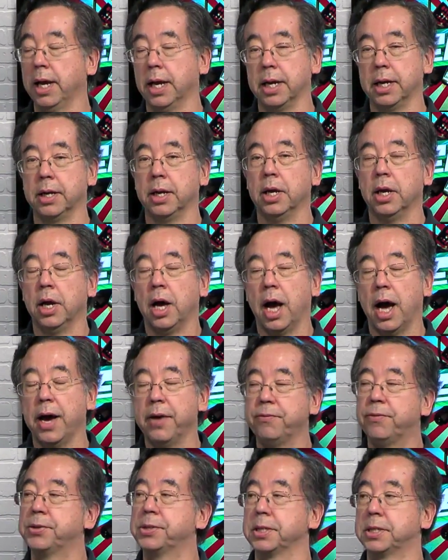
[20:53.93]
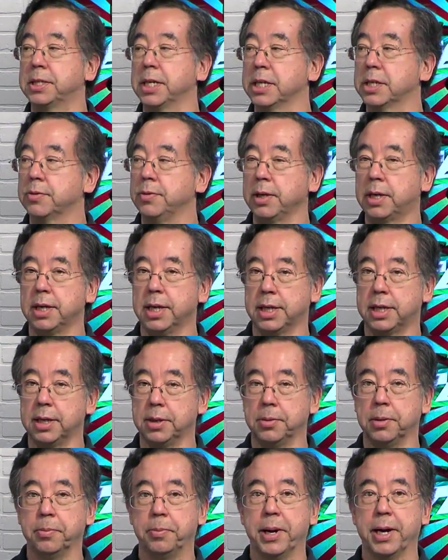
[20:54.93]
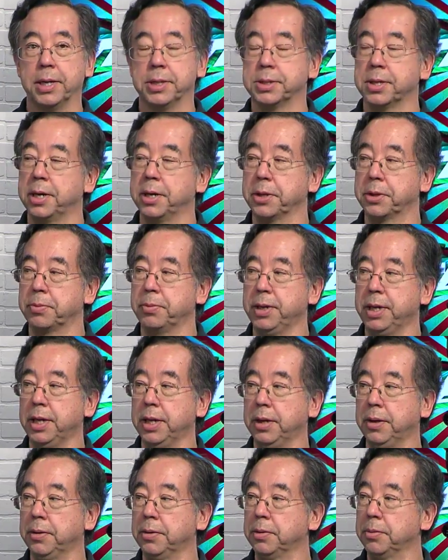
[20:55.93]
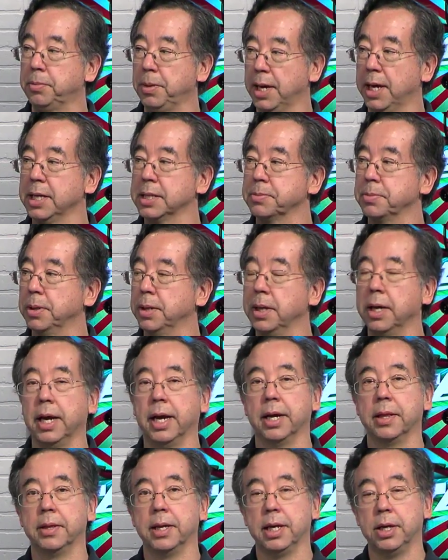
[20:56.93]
And I've successfully connected into a Panasonic 3D plasma, and mm-hmm.